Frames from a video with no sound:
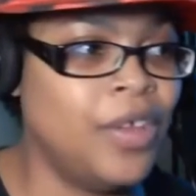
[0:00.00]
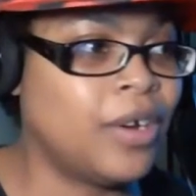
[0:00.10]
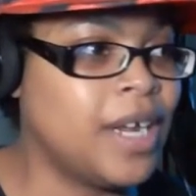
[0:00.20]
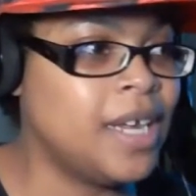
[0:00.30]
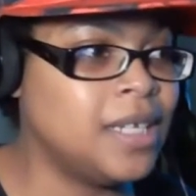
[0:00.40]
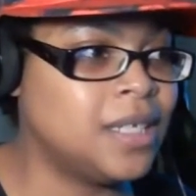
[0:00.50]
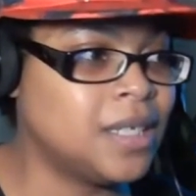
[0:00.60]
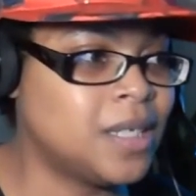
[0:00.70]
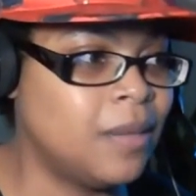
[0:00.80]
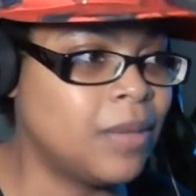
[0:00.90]
There
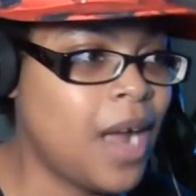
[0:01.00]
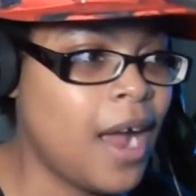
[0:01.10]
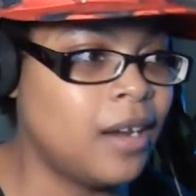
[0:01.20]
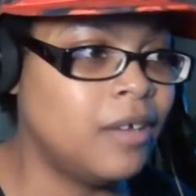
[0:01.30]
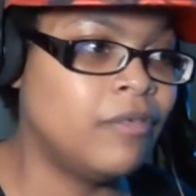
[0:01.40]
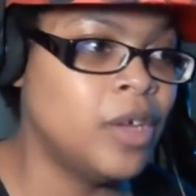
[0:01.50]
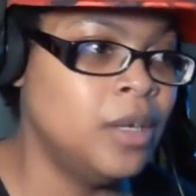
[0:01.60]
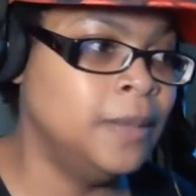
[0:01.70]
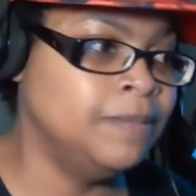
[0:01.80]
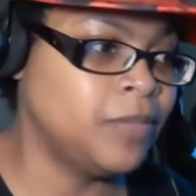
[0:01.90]
is some kind of
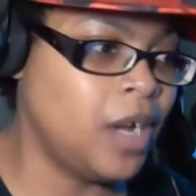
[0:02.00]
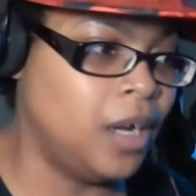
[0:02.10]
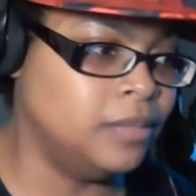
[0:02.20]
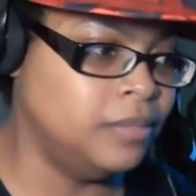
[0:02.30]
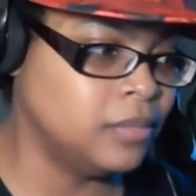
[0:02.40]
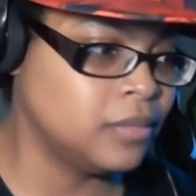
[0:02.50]
uh